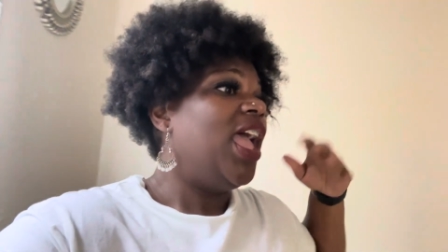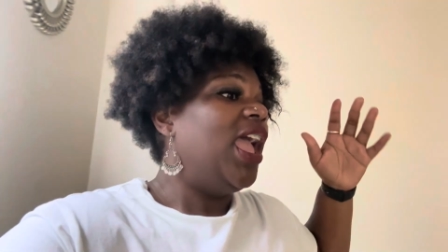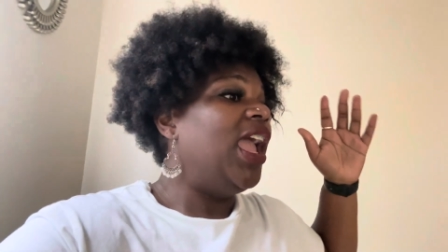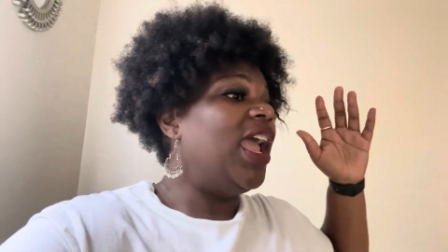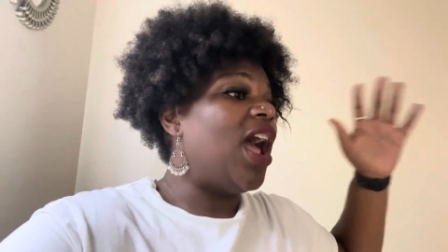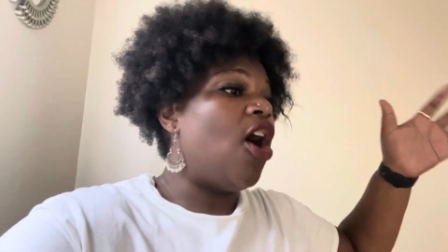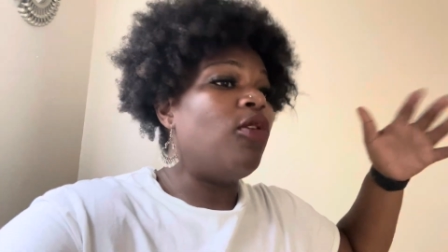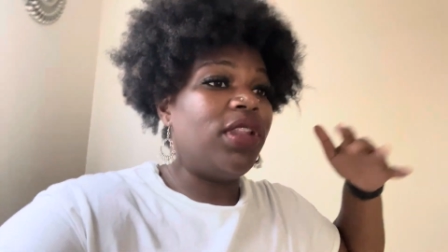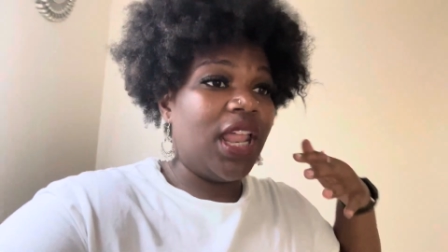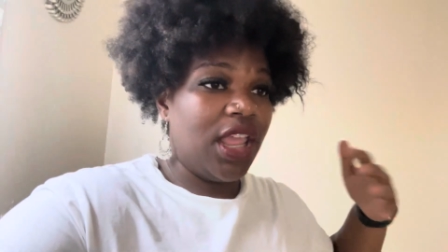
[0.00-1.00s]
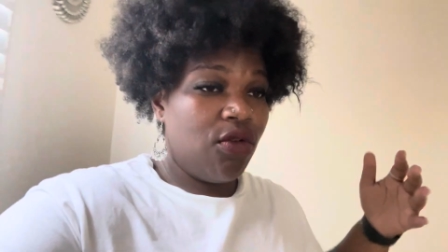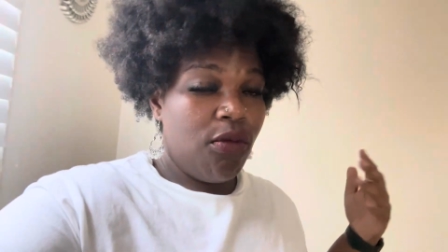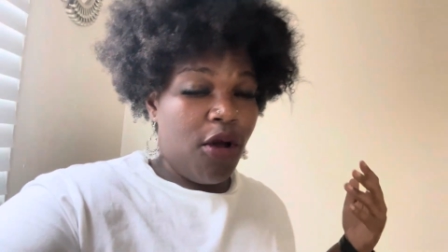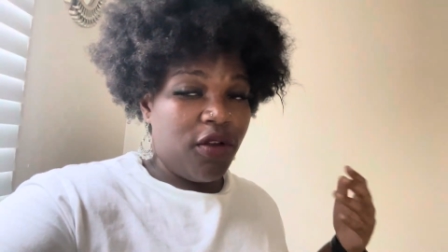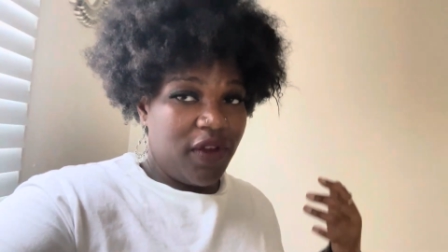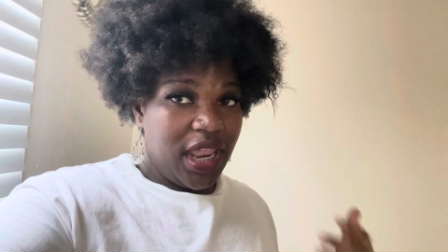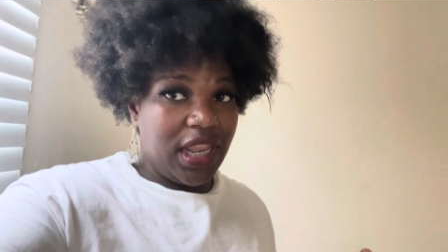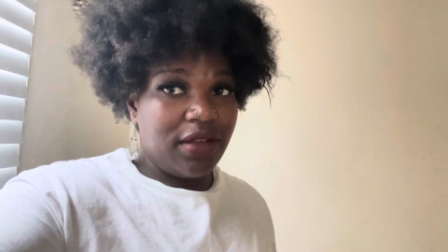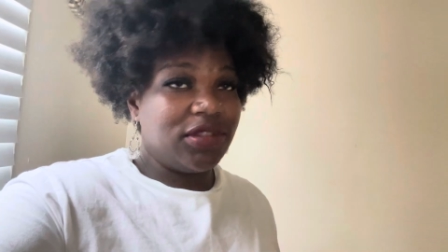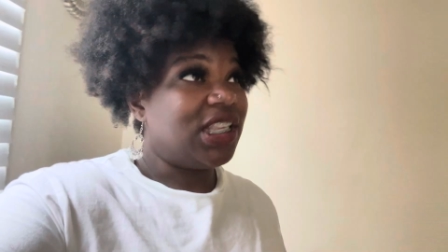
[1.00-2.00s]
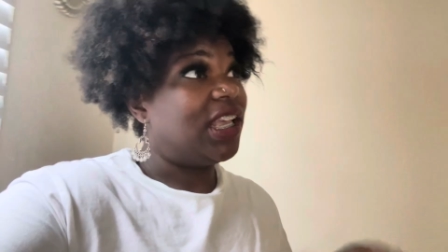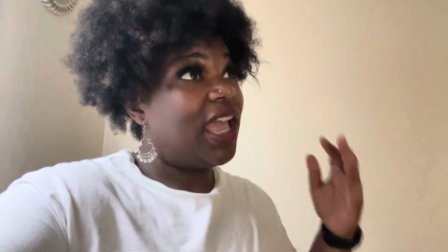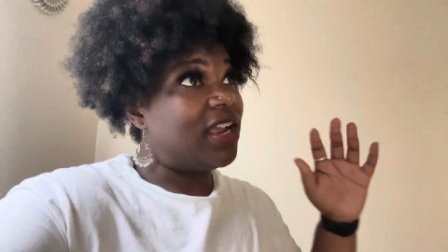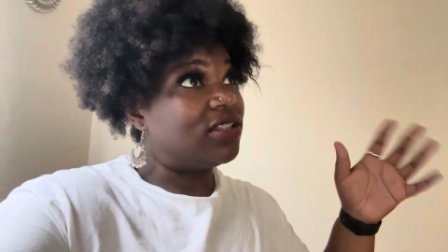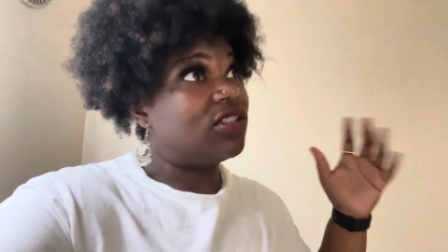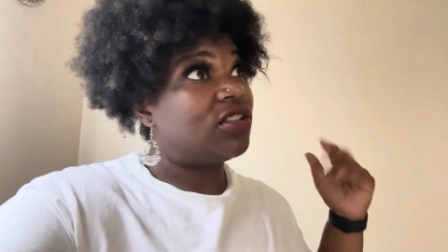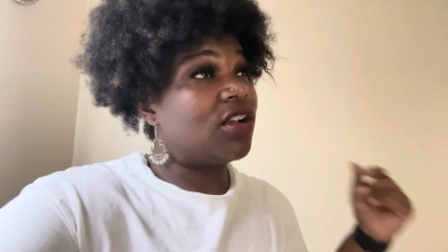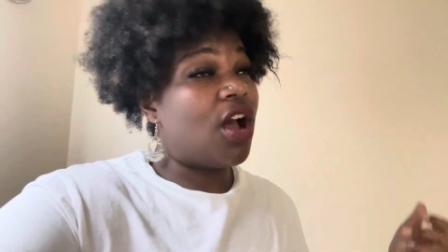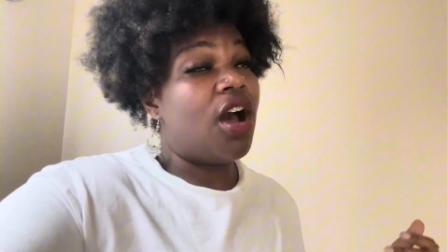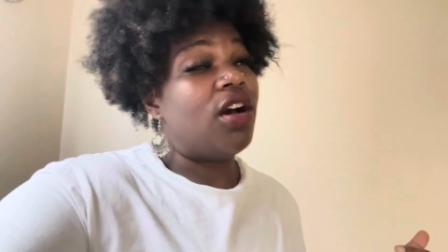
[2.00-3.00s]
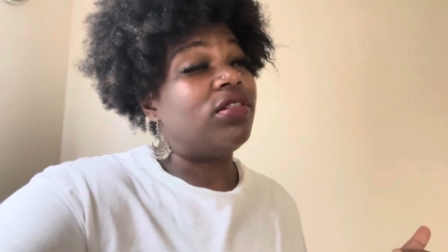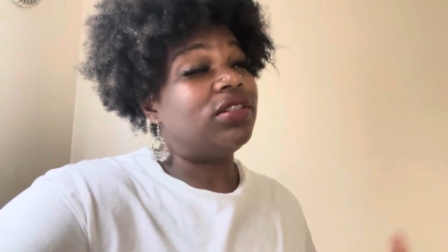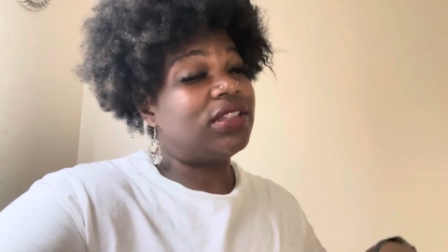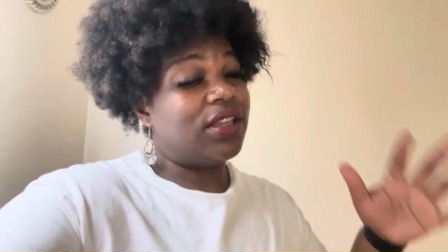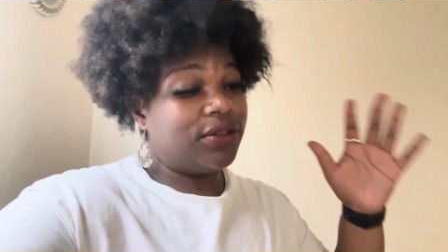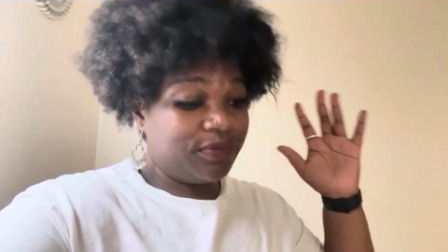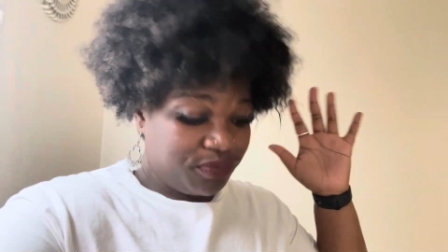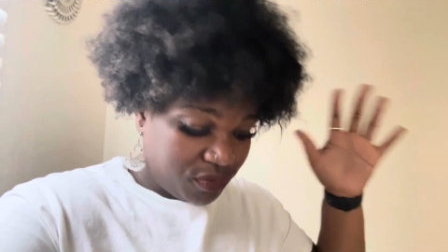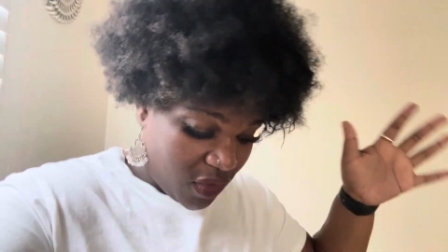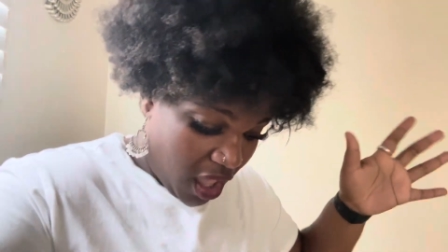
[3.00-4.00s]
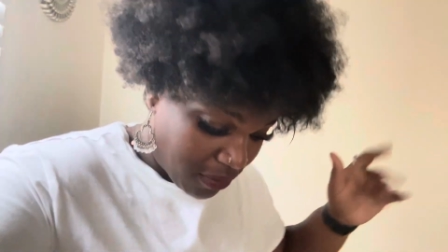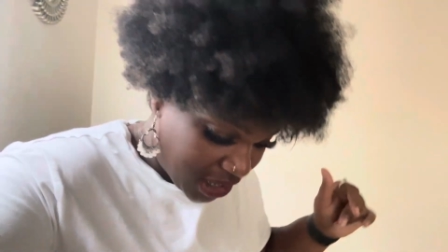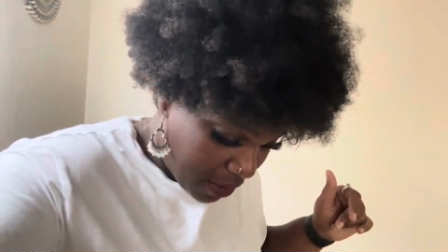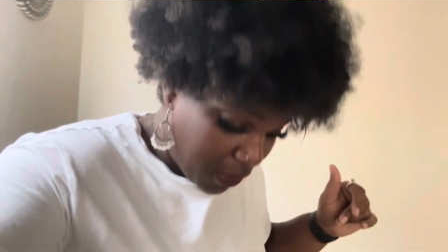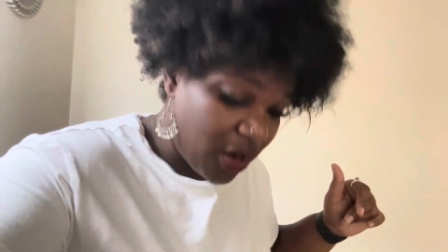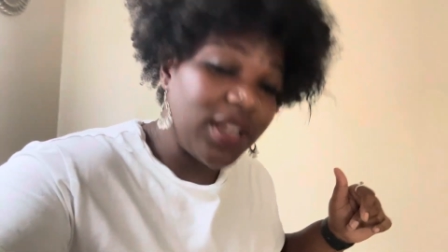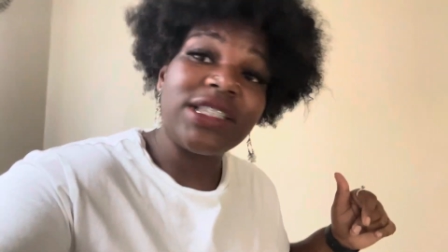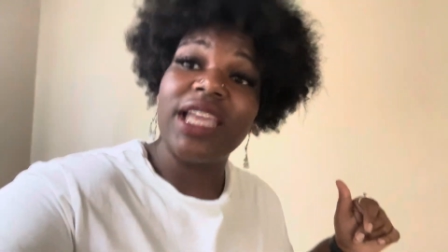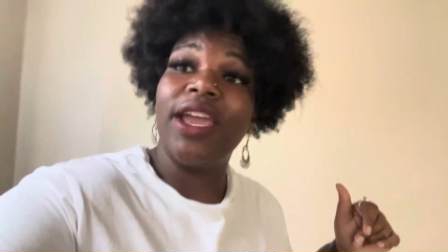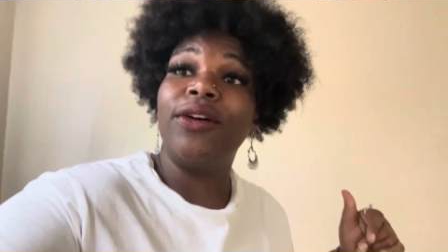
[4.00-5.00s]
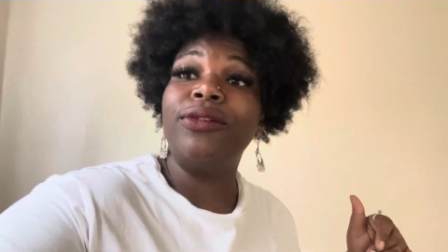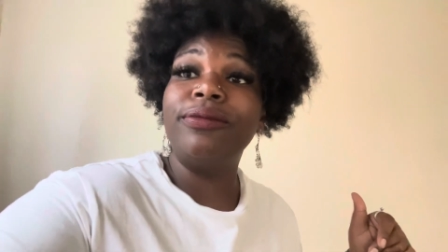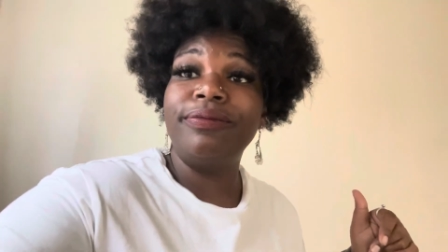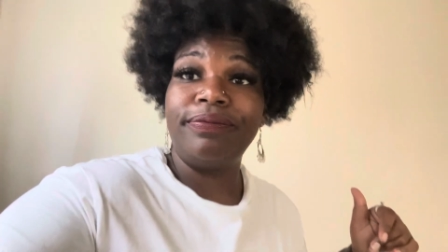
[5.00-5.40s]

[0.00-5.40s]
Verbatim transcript: And I hope that it will motivate them to answer the call. So I'm stepping on the scale.